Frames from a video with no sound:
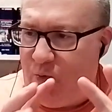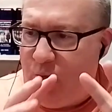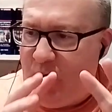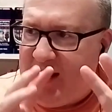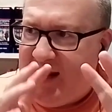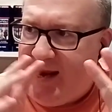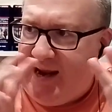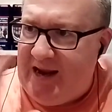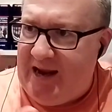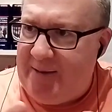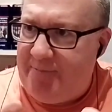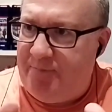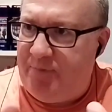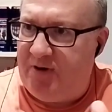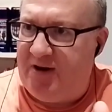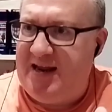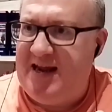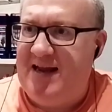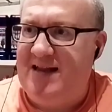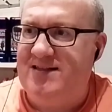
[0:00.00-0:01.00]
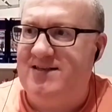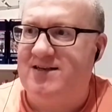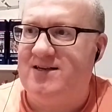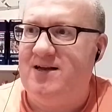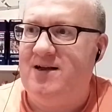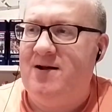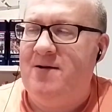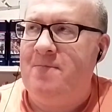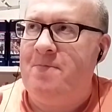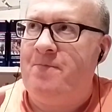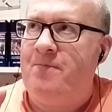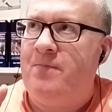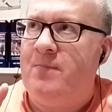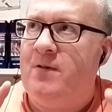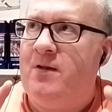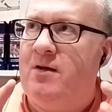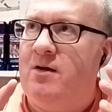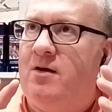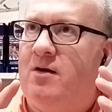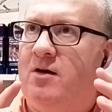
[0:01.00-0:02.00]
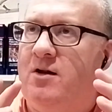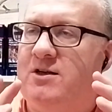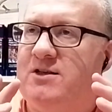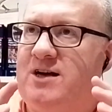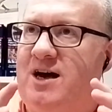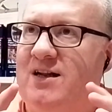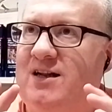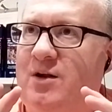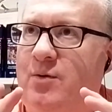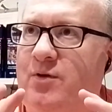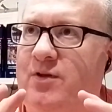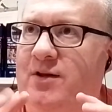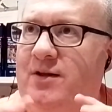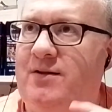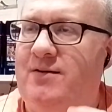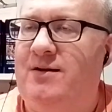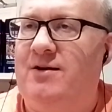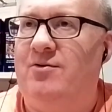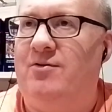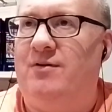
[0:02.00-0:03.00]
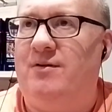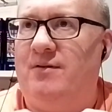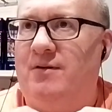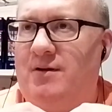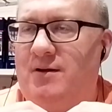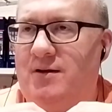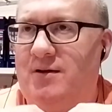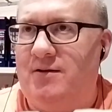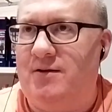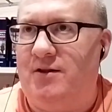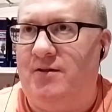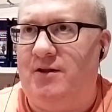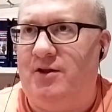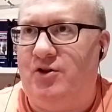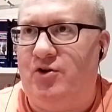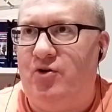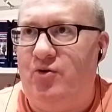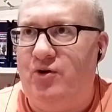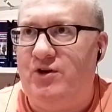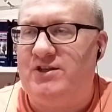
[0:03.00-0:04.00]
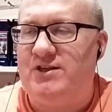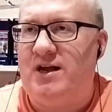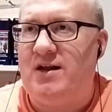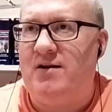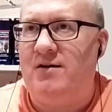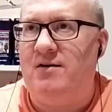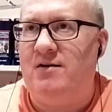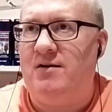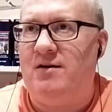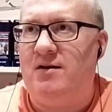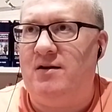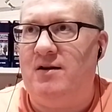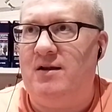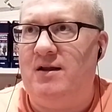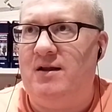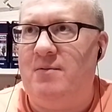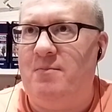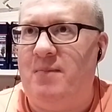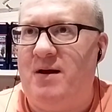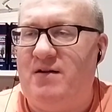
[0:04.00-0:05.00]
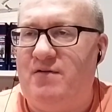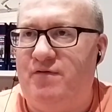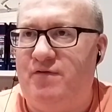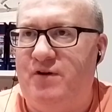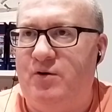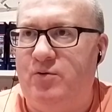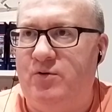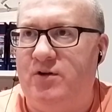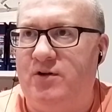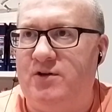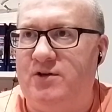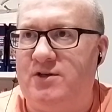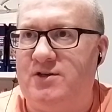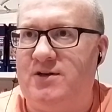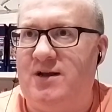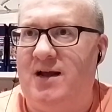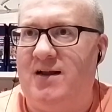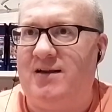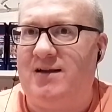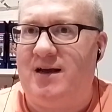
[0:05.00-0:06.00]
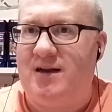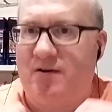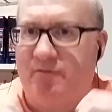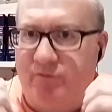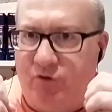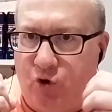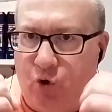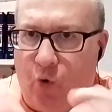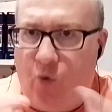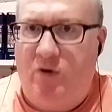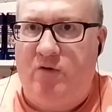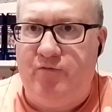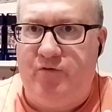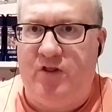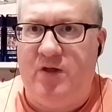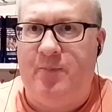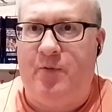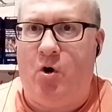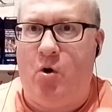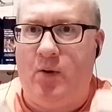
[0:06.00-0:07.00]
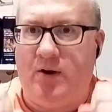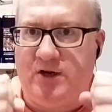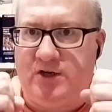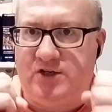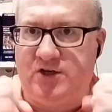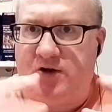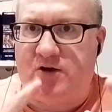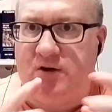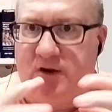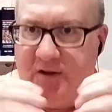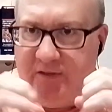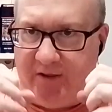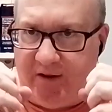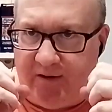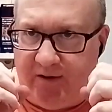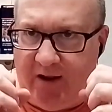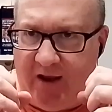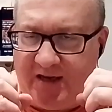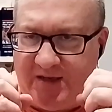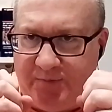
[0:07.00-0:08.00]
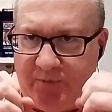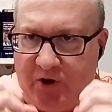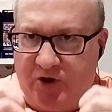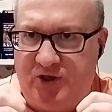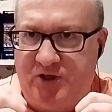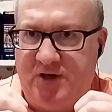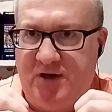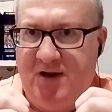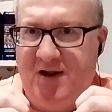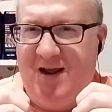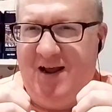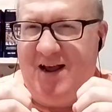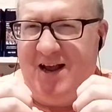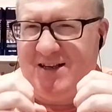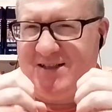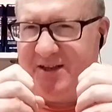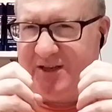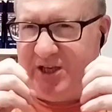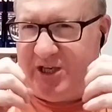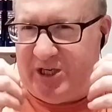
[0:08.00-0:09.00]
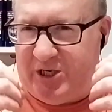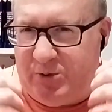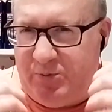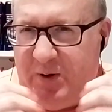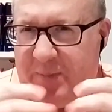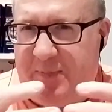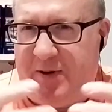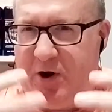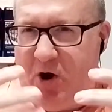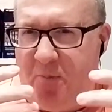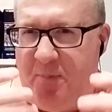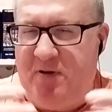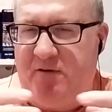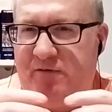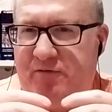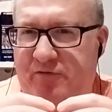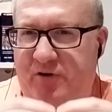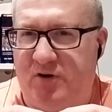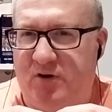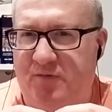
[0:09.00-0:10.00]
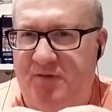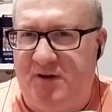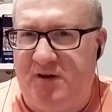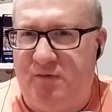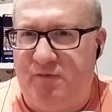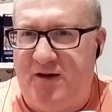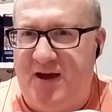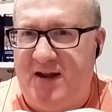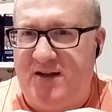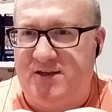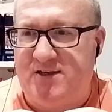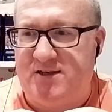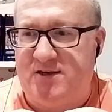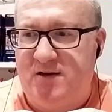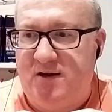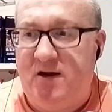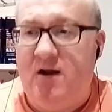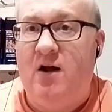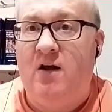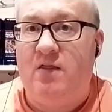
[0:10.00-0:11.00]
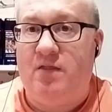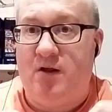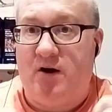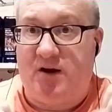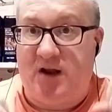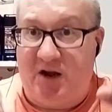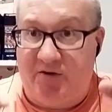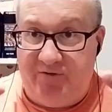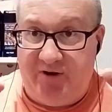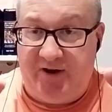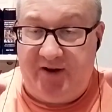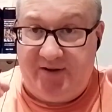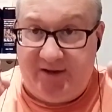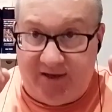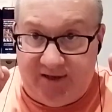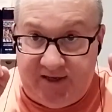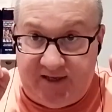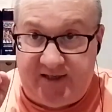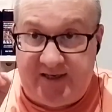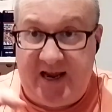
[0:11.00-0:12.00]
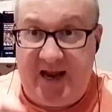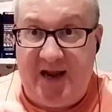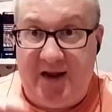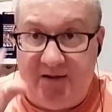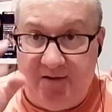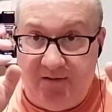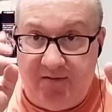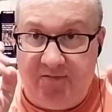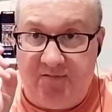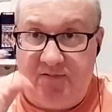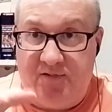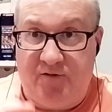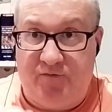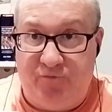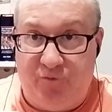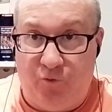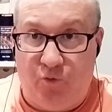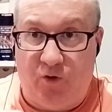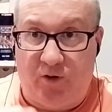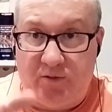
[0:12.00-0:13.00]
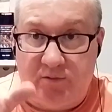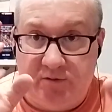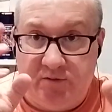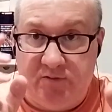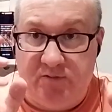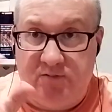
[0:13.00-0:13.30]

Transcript: way he played on Saturday with the 2 sitting midfielders and kind of going for the ball, and suddenly as much as they're sweeping up in front of the defence, they're getting ready to set the 4